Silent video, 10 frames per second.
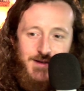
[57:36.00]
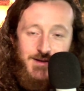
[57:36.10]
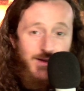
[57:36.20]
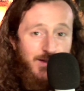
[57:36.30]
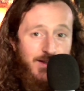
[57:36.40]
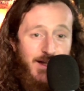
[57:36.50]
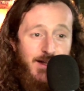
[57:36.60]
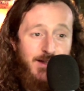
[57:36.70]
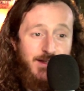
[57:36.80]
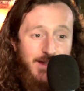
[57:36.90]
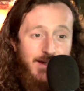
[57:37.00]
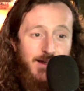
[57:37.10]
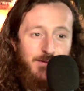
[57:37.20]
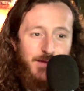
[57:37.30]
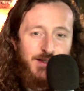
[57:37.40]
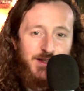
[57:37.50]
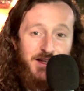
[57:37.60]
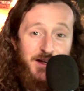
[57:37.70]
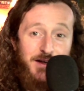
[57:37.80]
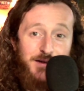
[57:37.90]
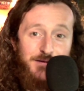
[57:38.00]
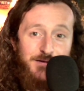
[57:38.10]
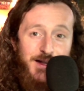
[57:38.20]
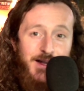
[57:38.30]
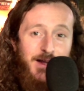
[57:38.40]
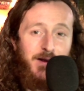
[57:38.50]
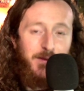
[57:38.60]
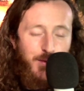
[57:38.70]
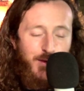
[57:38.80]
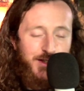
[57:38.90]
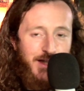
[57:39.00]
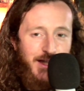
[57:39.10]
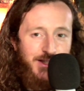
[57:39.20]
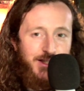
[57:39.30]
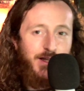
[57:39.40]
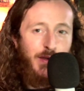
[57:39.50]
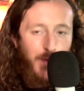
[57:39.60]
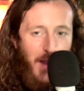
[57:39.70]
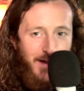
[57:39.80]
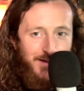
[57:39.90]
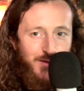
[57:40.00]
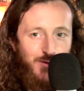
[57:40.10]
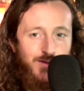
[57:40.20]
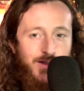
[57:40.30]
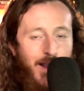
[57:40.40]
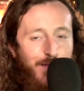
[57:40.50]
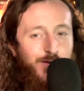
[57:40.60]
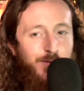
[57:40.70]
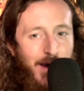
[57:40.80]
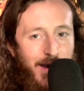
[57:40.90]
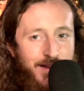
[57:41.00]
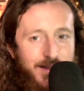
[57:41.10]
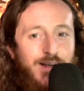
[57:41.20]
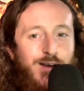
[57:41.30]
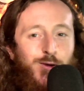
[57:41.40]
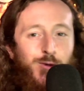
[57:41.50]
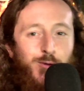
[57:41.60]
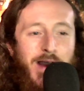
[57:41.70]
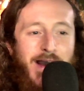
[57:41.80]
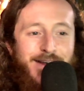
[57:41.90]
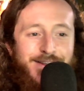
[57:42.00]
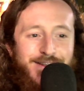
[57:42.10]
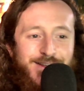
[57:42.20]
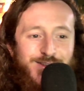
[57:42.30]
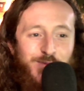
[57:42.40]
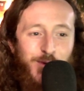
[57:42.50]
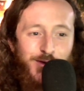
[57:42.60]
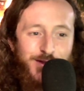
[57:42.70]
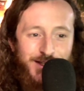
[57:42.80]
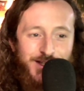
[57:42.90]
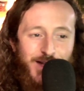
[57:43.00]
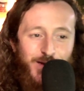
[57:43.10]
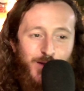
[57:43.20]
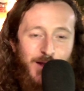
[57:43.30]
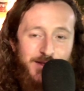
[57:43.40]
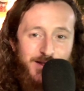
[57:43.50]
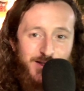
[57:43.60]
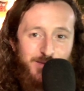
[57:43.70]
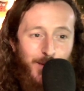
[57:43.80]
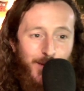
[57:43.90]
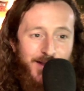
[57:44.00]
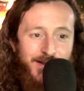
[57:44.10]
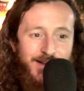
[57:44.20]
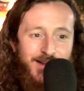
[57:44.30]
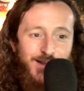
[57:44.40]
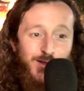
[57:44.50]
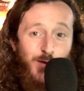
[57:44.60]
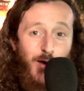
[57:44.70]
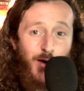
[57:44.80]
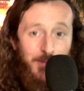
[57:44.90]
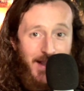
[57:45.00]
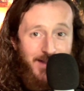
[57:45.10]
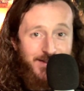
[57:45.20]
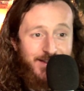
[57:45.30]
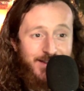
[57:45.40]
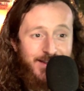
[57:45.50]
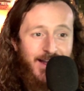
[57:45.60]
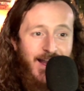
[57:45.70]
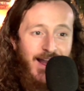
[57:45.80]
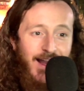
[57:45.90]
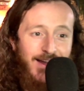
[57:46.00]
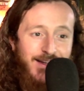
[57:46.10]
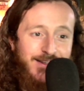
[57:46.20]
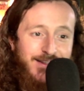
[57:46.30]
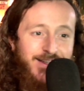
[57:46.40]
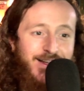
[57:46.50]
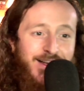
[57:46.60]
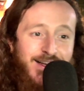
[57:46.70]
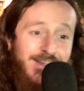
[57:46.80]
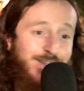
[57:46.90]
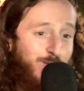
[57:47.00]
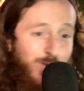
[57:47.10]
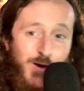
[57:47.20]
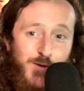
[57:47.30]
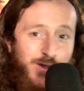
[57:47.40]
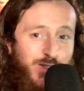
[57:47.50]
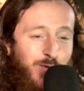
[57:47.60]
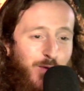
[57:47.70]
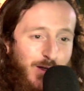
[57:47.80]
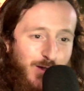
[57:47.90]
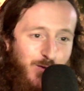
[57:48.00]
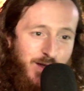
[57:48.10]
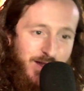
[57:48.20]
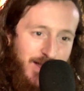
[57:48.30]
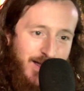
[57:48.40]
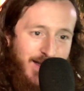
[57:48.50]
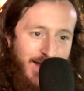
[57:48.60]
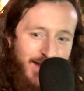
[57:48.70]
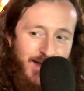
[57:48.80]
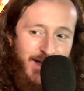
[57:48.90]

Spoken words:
just sending much love and appreciation and gratitude to everybody who has supported the channel up to this point. You are amazing, and you know what you're working with, and